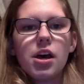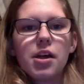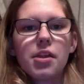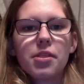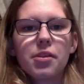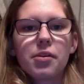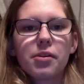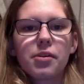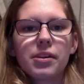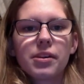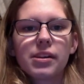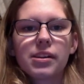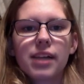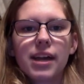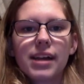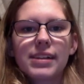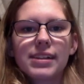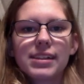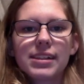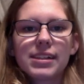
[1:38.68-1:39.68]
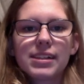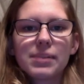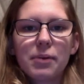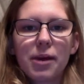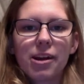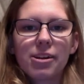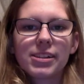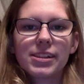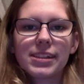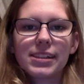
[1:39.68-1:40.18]
Though the neglecting
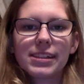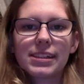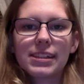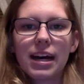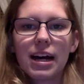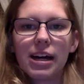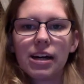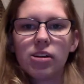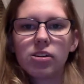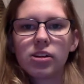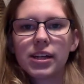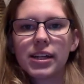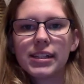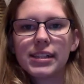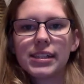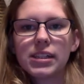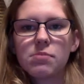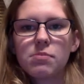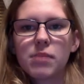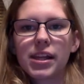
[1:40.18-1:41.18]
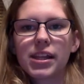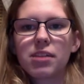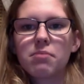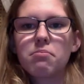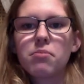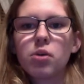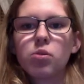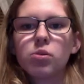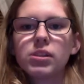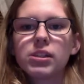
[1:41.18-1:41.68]
parenting style can seem like the
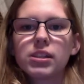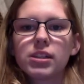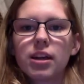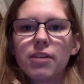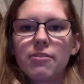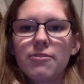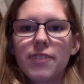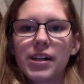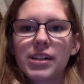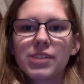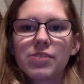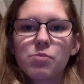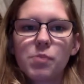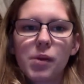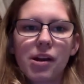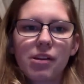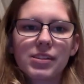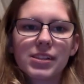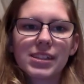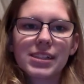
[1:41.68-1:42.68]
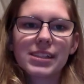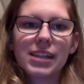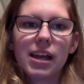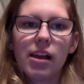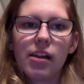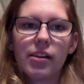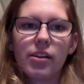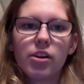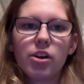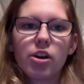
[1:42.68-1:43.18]
most effective parenting
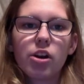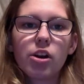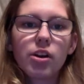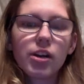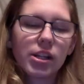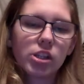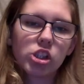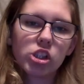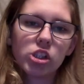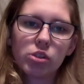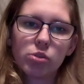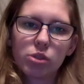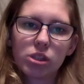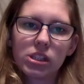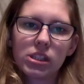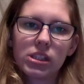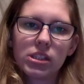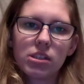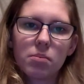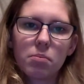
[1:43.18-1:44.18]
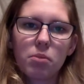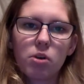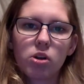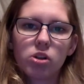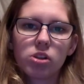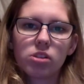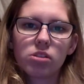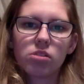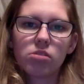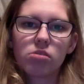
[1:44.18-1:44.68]
style in hurting children's
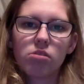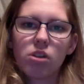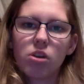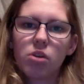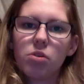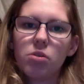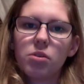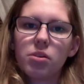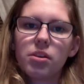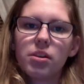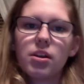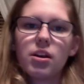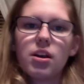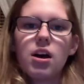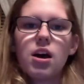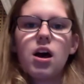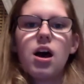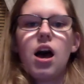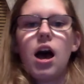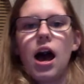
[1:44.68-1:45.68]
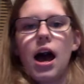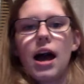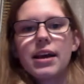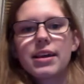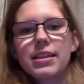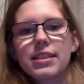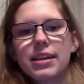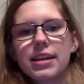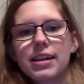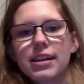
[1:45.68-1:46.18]
personal growth, I
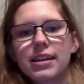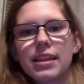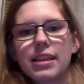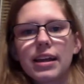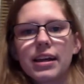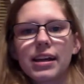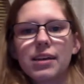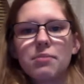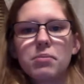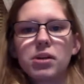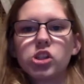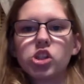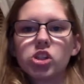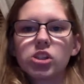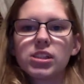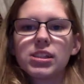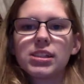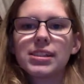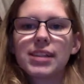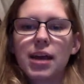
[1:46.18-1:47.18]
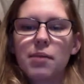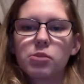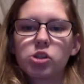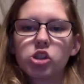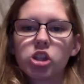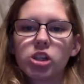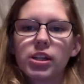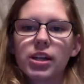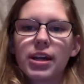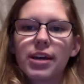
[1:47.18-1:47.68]
think that it can be just as
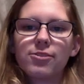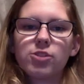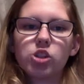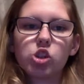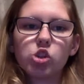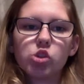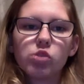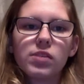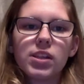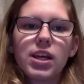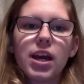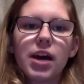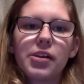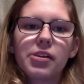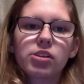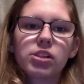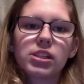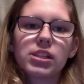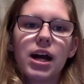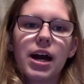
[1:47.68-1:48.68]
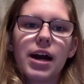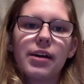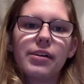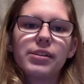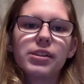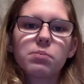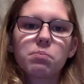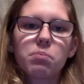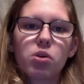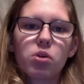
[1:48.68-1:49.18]
damaging if 2 of the other
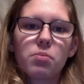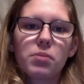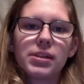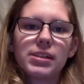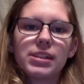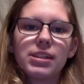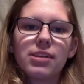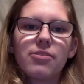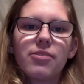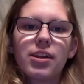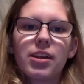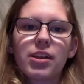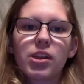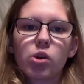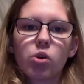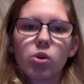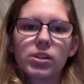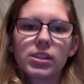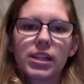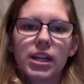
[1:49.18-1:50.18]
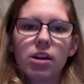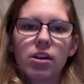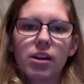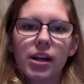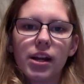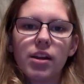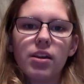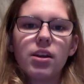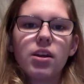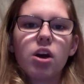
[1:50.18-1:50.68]
styles, permissive and
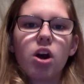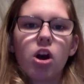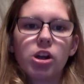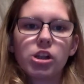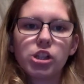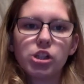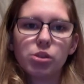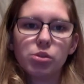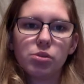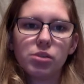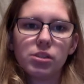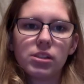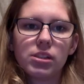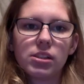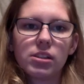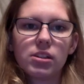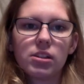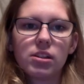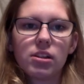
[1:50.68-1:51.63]
authoritarian, are used.